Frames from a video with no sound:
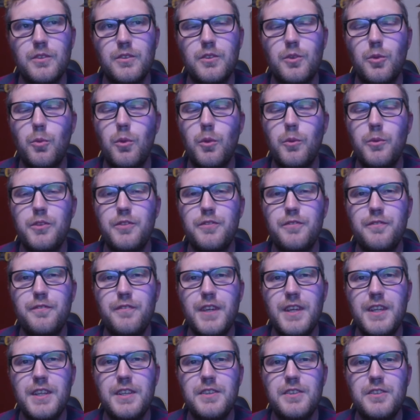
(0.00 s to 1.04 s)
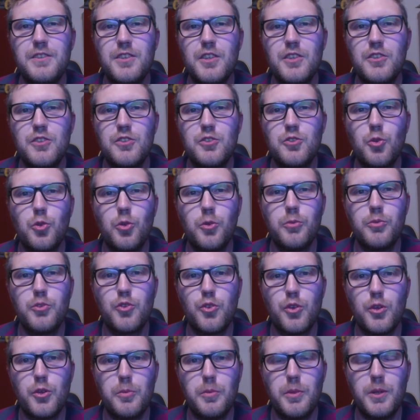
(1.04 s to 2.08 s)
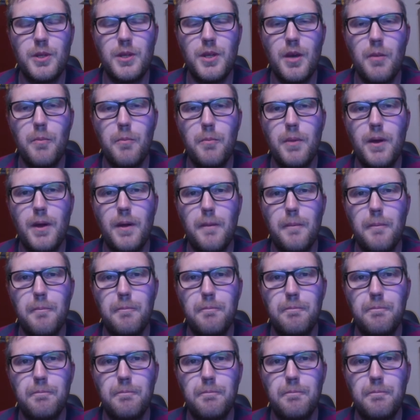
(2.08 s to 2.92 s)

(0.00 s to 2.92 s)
So what was Finn's stormtrooper number?